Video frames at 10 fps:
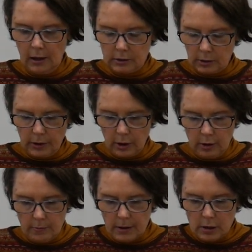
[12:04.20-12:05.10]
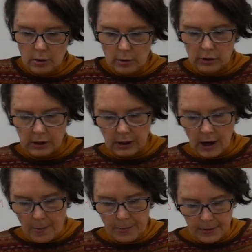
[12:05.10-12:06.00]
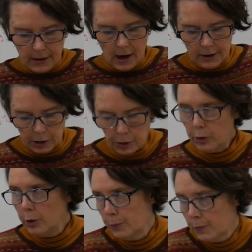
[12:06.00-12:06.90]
So we're going to be using up the anode